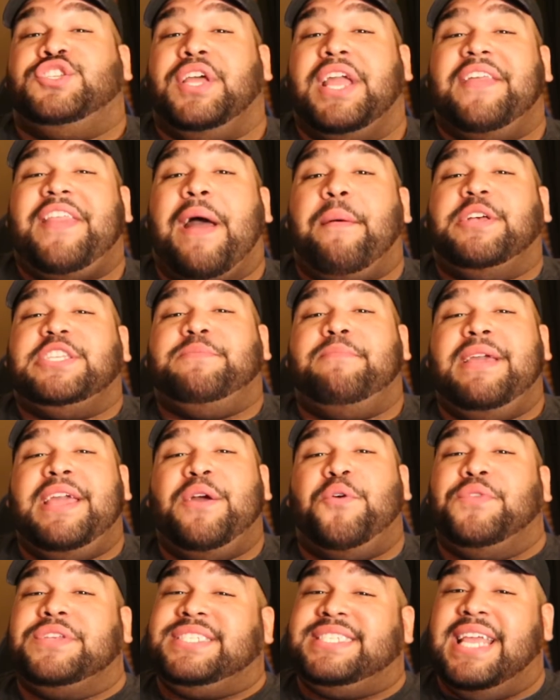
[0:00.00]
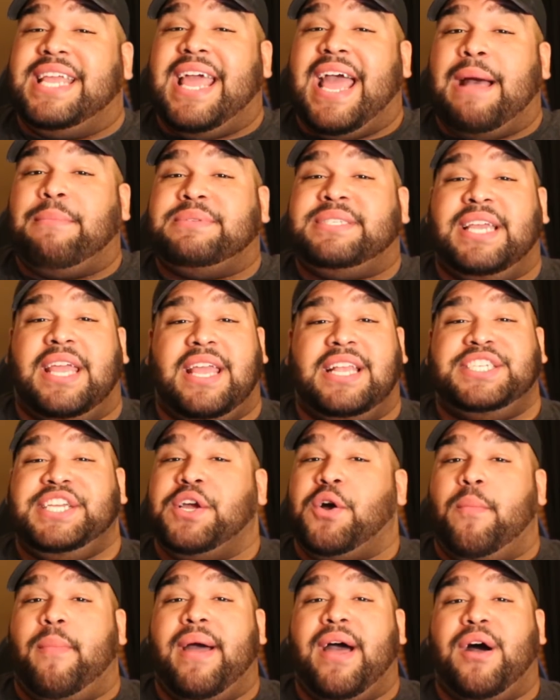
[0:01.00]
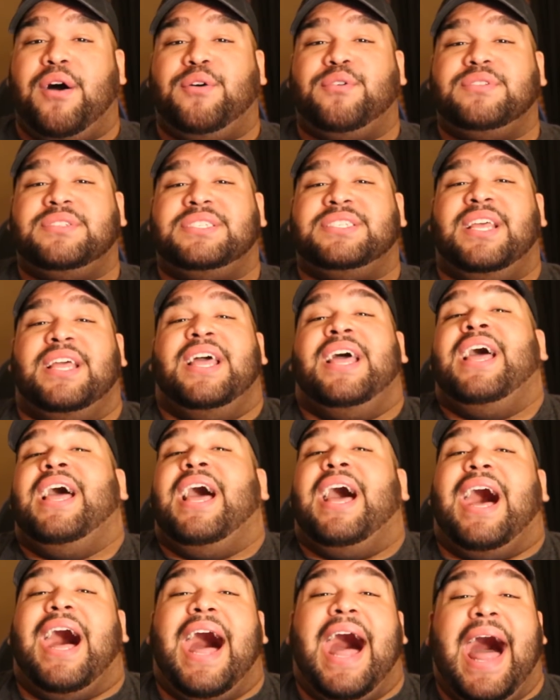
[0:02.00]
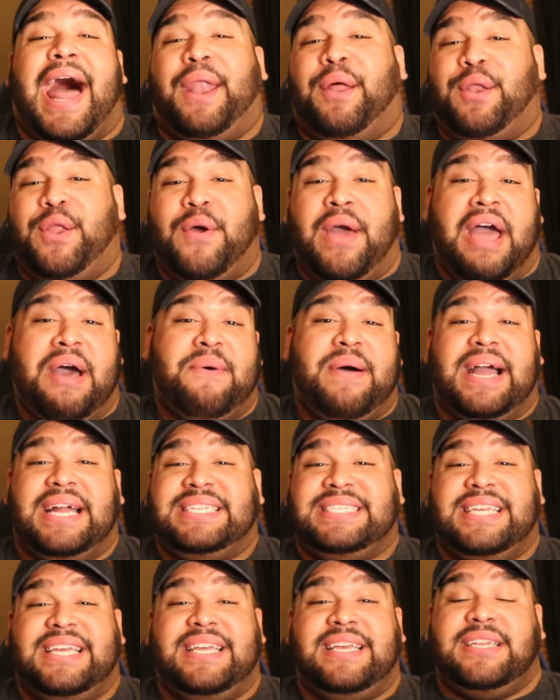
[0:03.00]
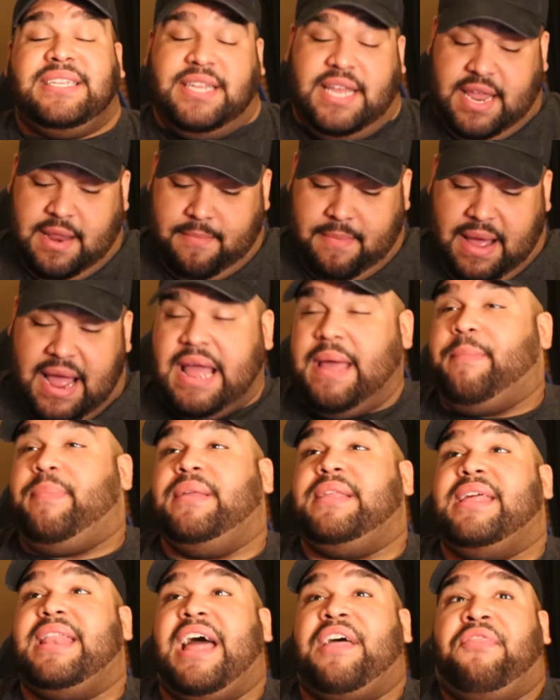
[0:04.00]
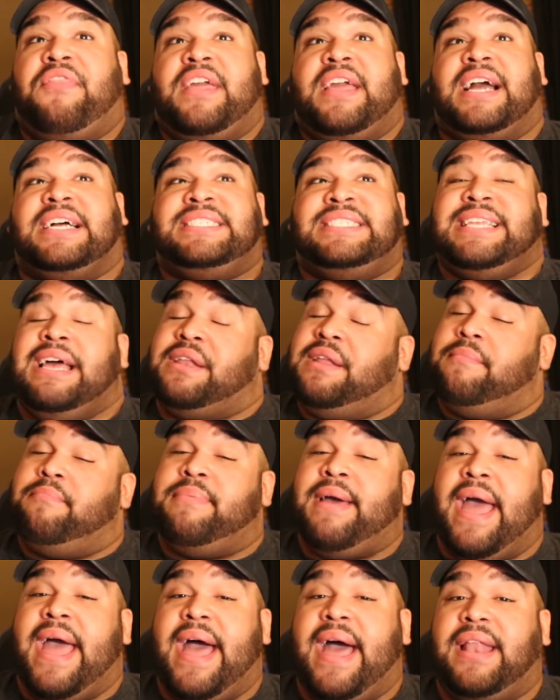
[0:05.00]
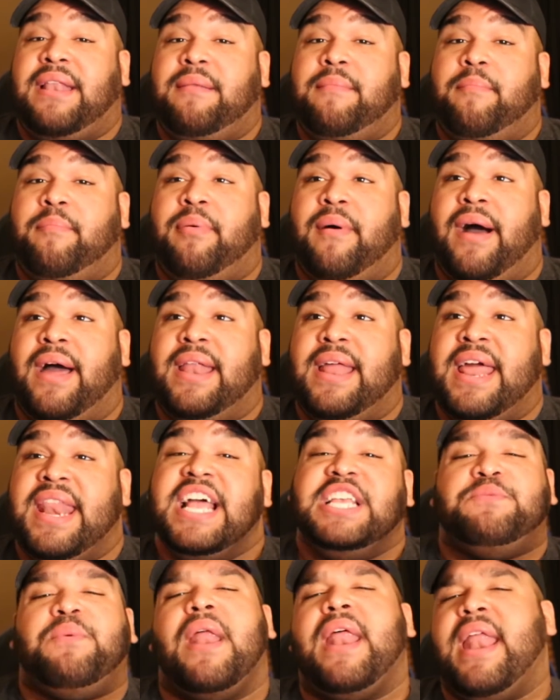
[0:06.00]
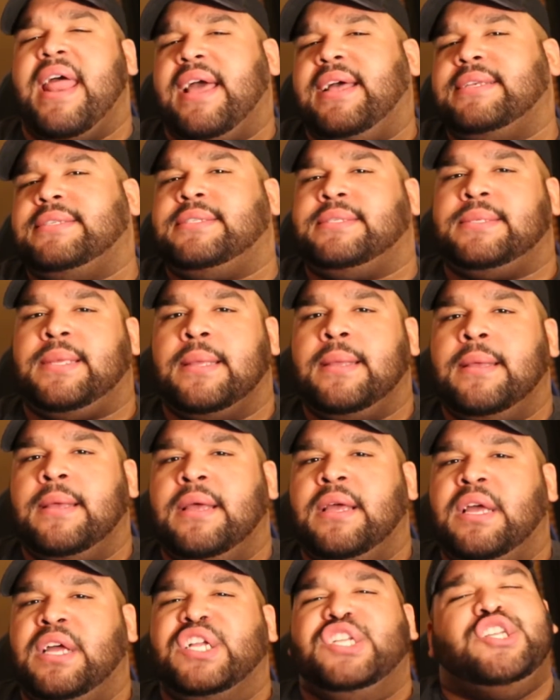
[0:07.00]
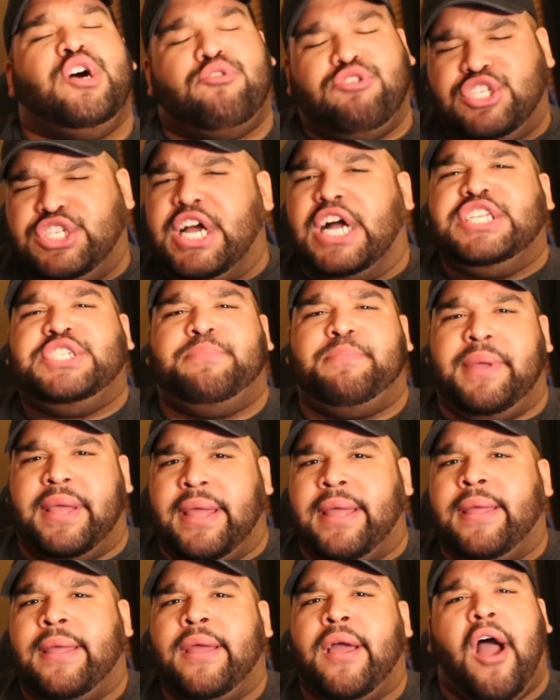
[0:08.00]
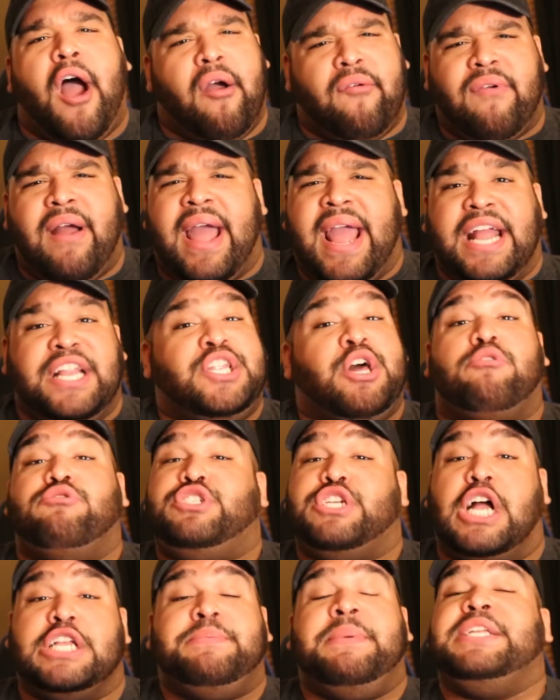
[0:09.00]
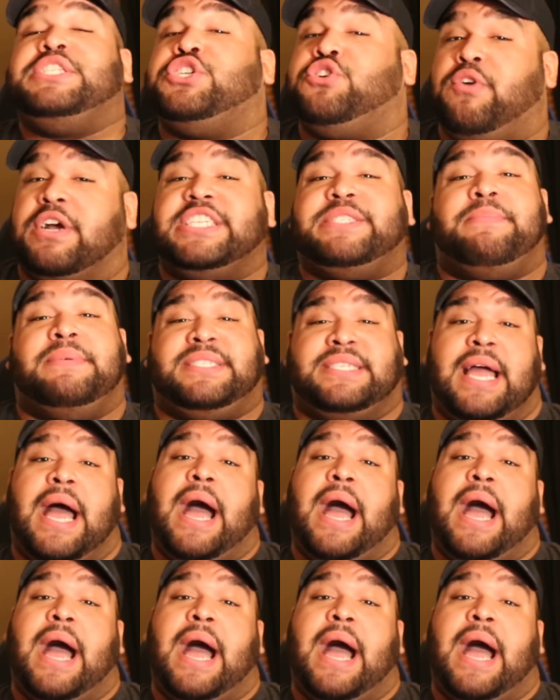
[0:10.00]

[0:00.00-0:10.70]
So yeah, that was me on the Sing app singing Jingle Bells. I don't know how I did. In my opinion, I think I sounded bad, but it is what it is. Don't judge me, all right? Don't judge me. It's Christmas